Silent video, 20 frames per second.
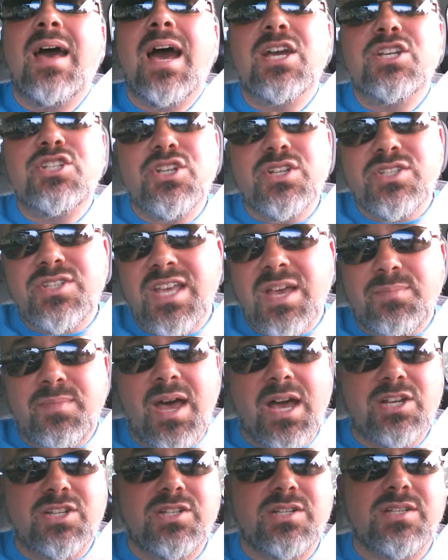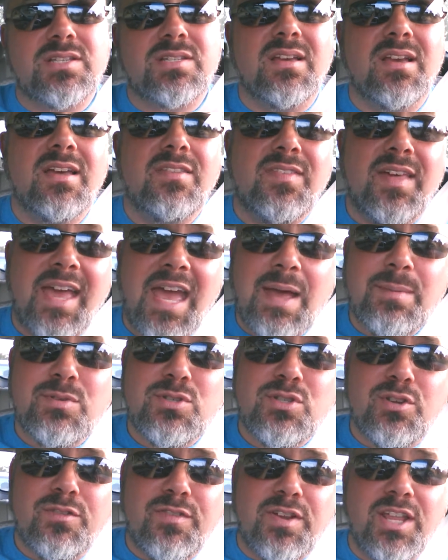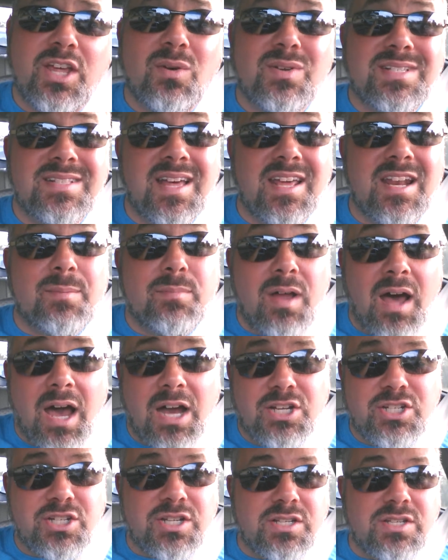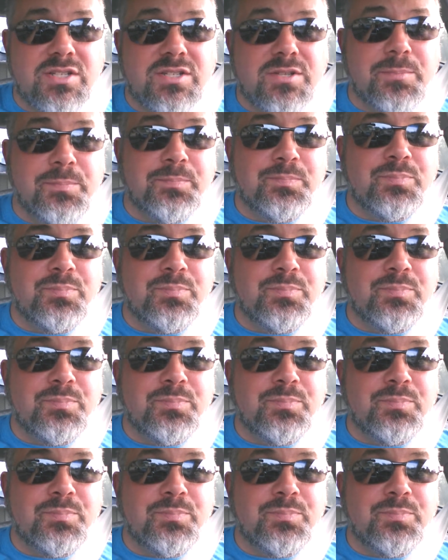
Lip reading: I shouldn't say obnoxious. The hamster video is not obnoxious.